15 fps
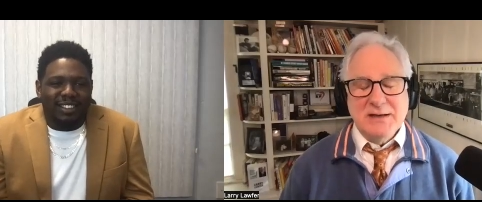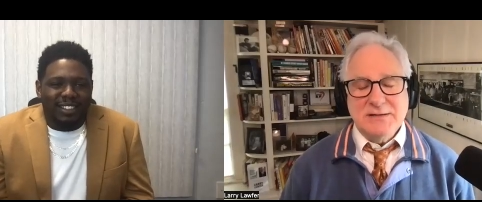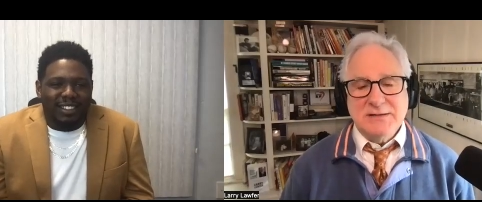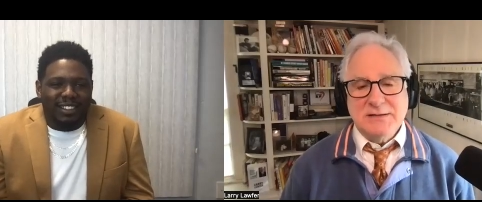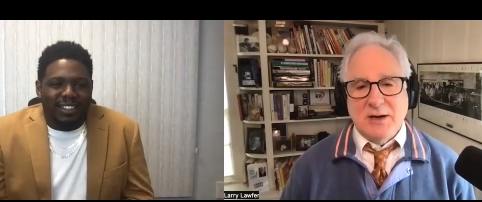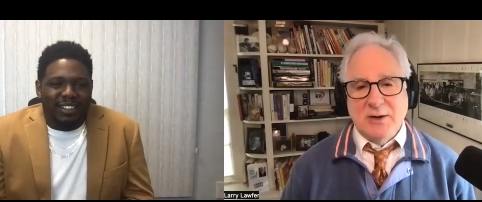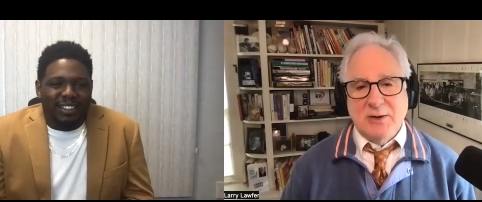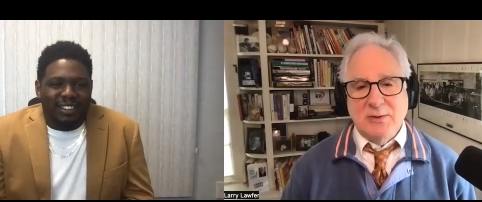
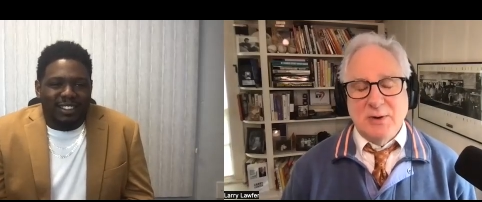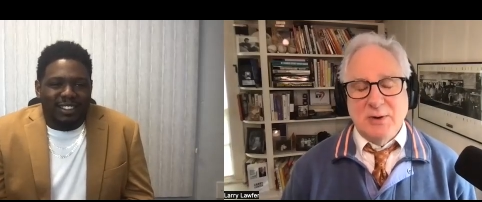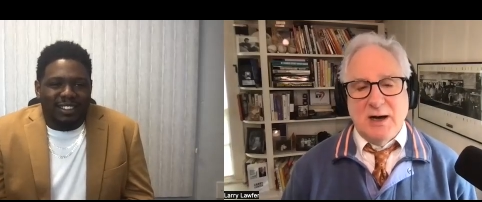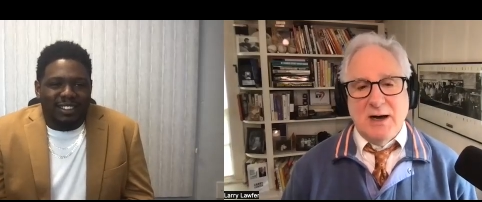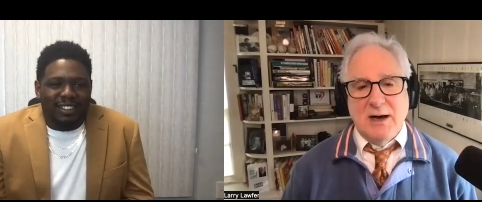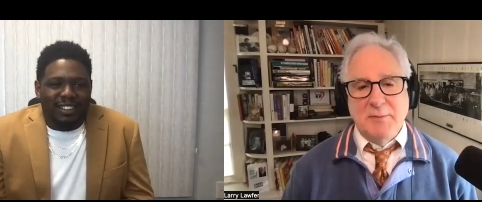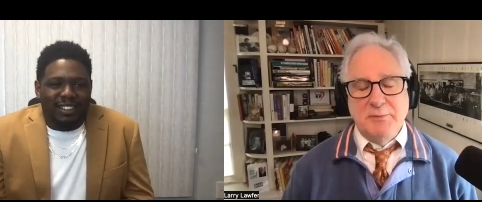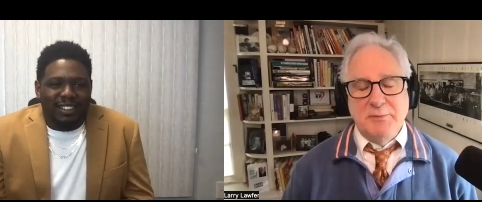Speaker 1: So,
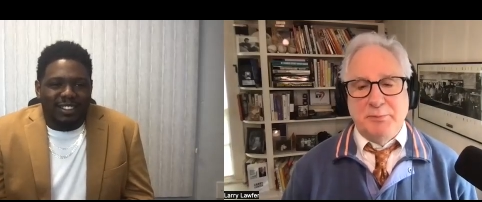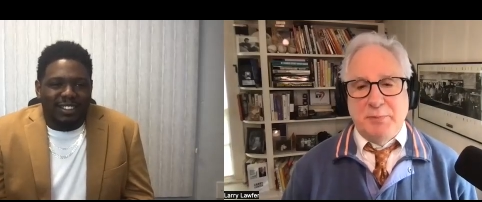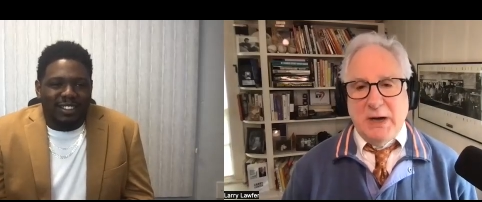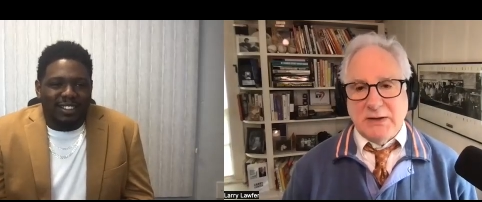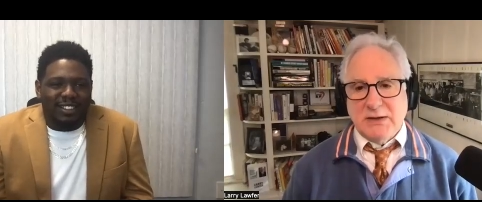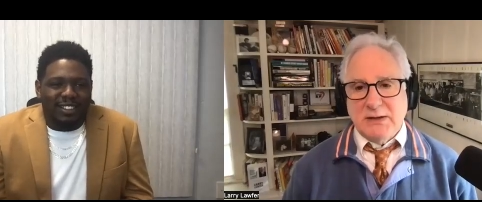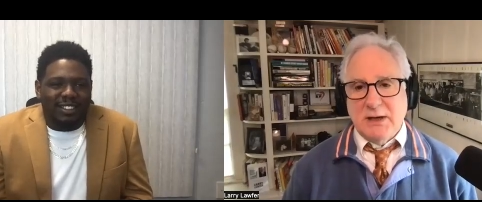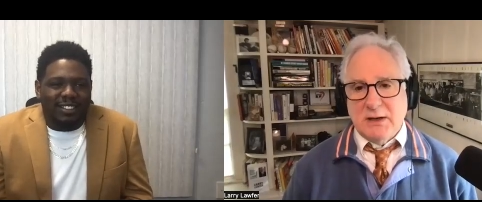uh,
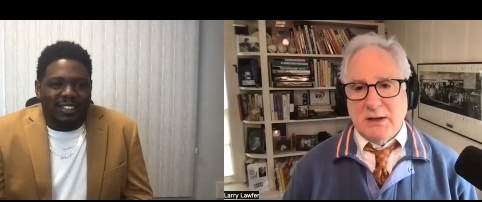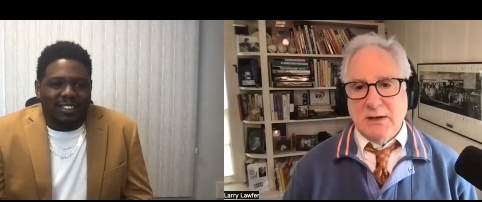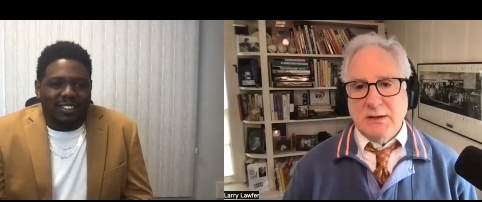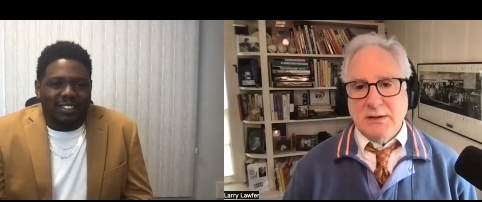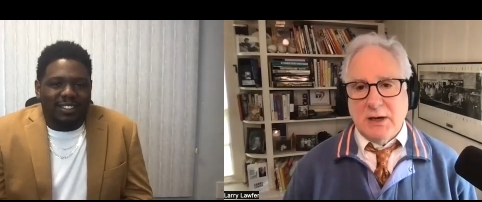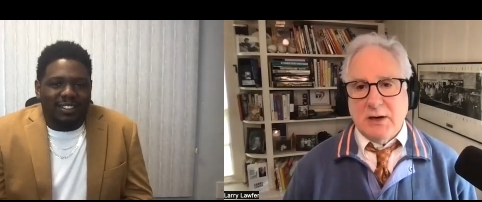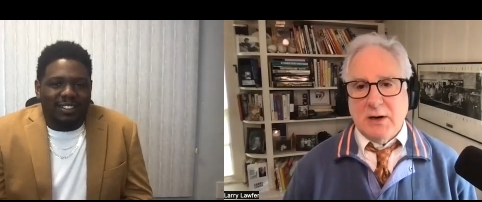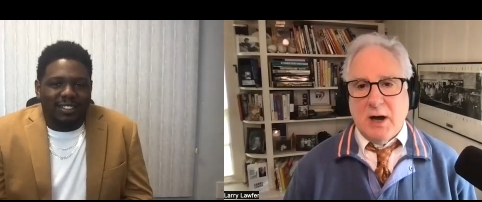but
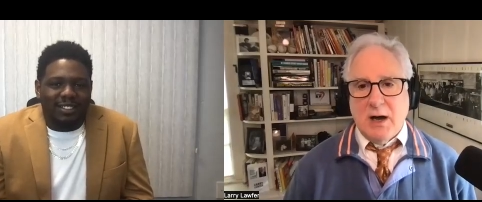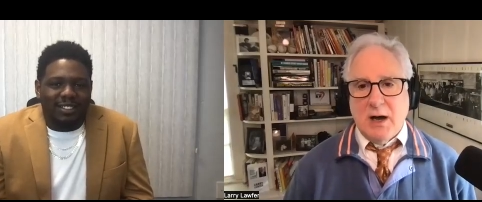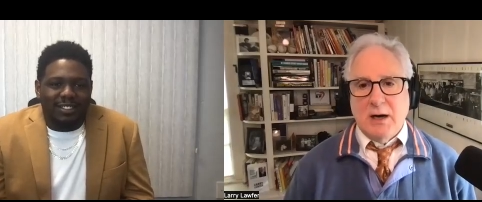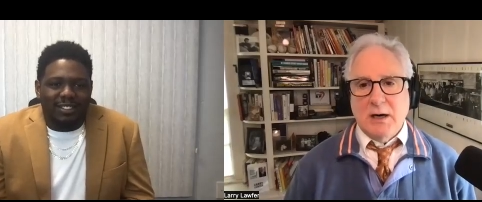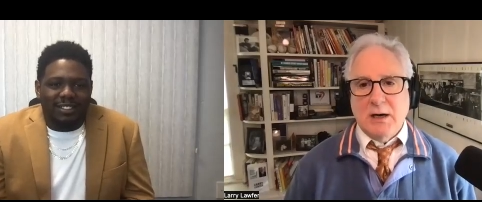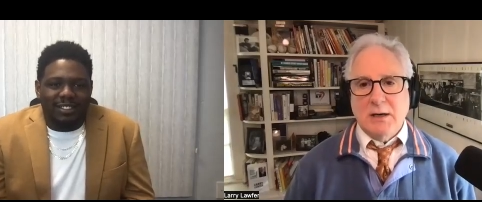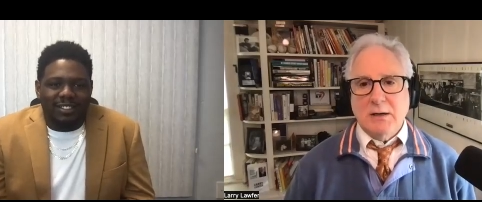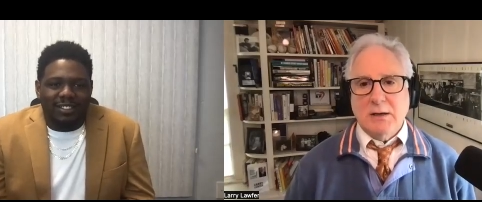there there
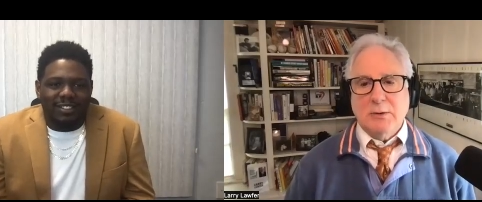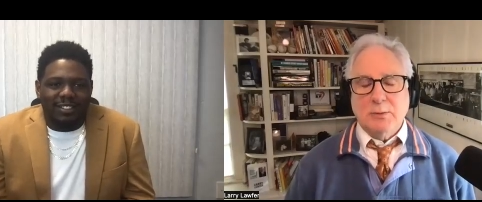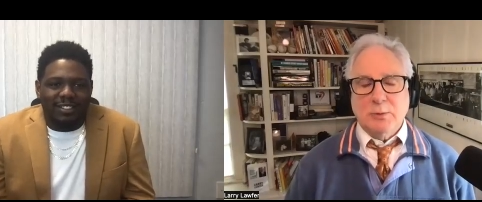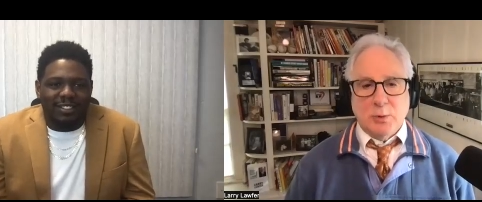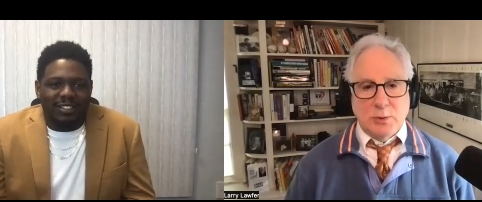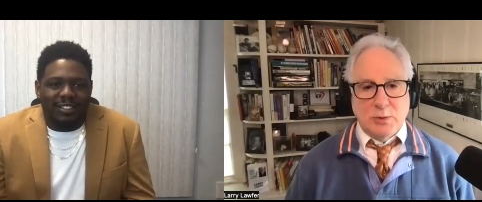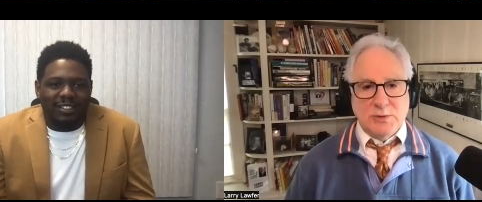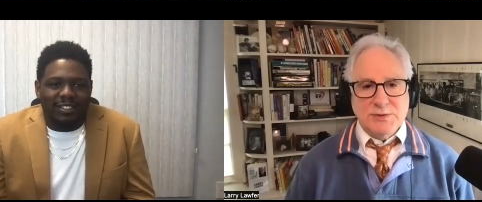are
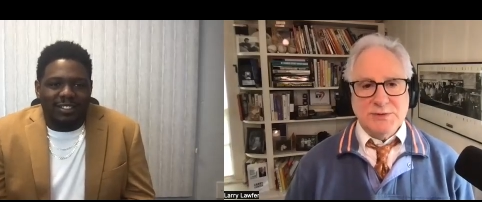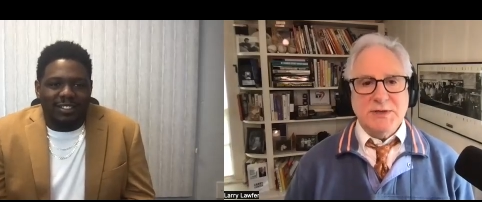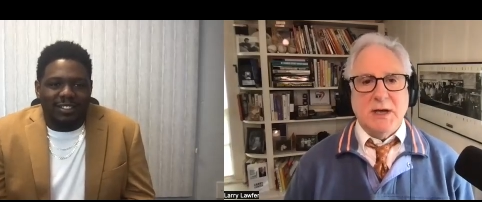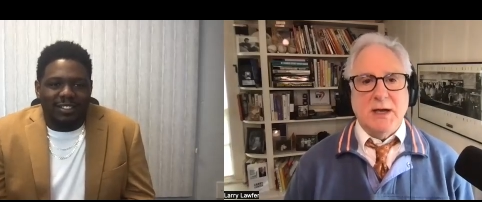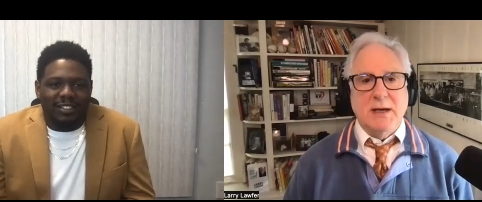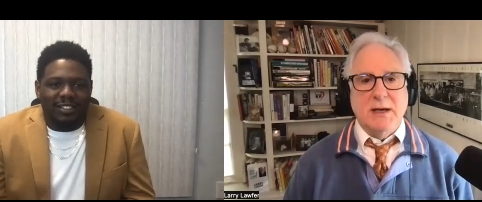rules